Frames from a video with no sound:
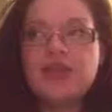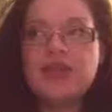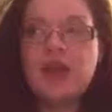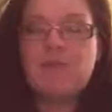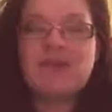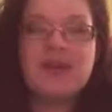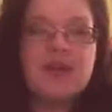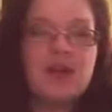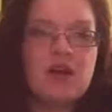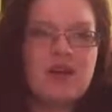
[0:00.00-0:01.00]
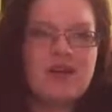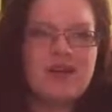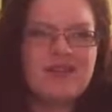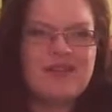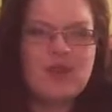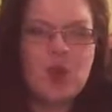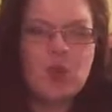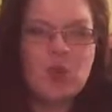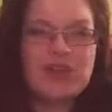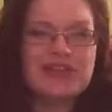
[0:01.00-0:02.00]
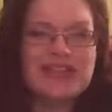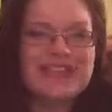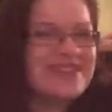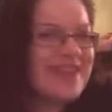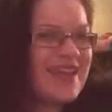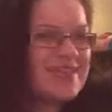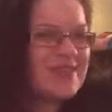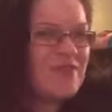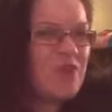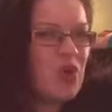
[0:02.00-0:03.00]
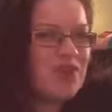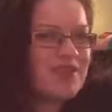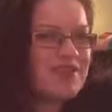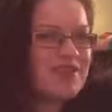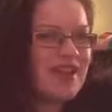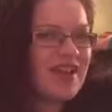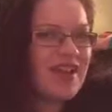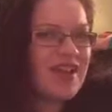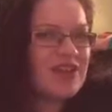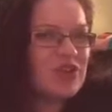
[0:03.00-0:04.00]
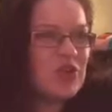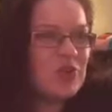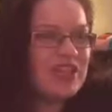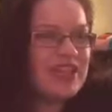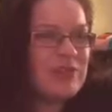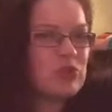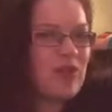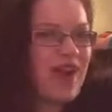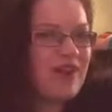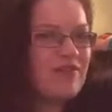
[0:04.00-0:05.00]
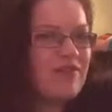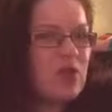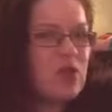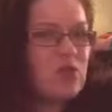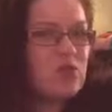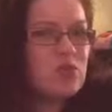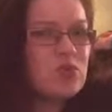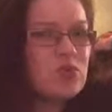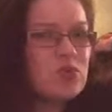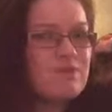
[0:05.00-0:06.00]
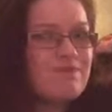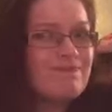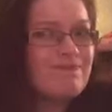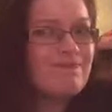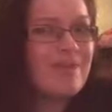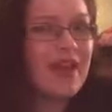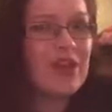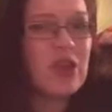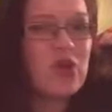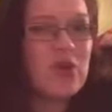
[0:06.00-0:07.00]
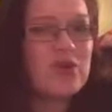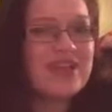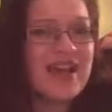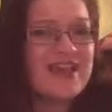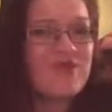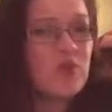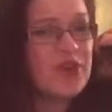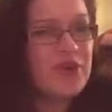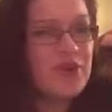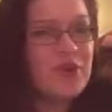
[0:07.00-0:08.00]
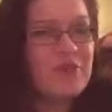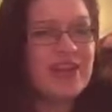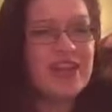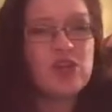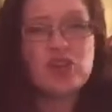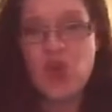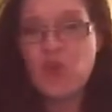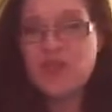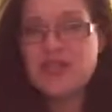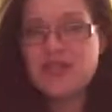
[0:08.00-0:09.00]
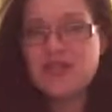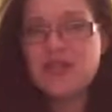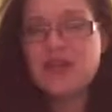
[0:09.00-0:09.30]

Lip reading: really not big on release dates of books. I don't really keep track of those. I know it's kind of weird, but I don't.